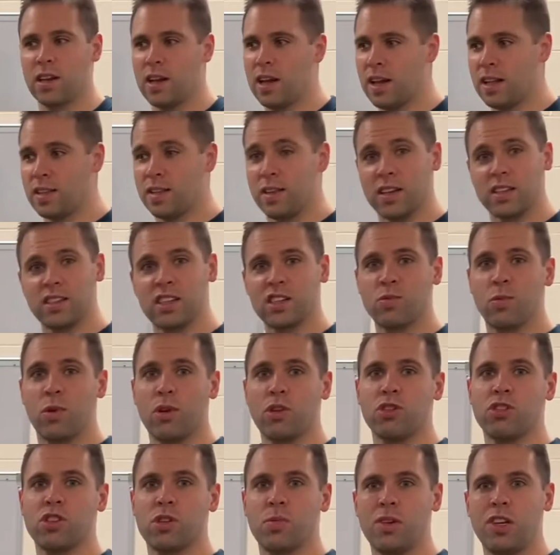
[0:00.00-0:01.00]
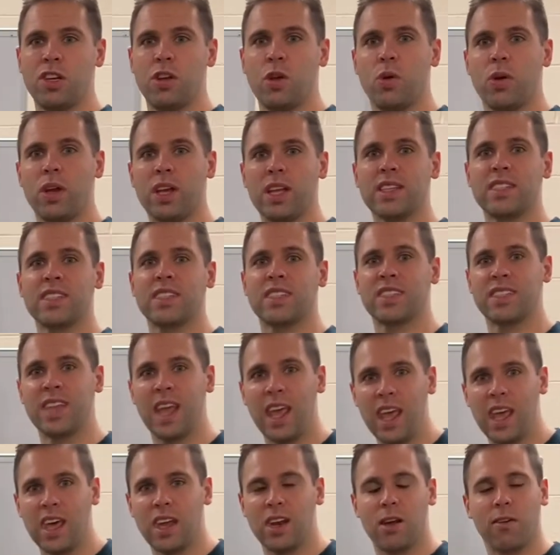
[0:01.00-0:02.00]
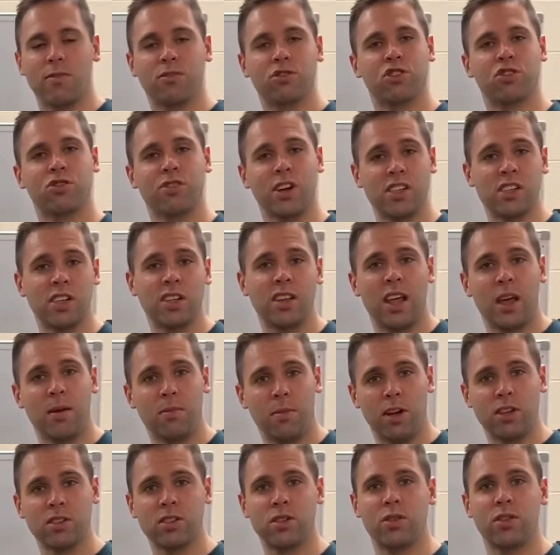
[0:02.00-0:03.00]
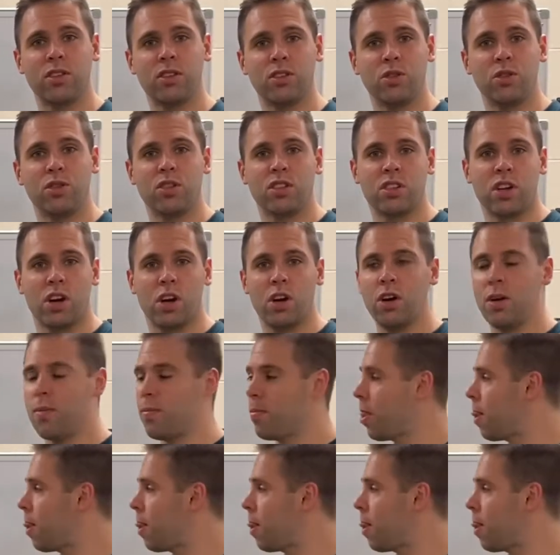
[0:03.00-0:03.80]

This is what you should be doing instead of stretching that muscle that you just heard.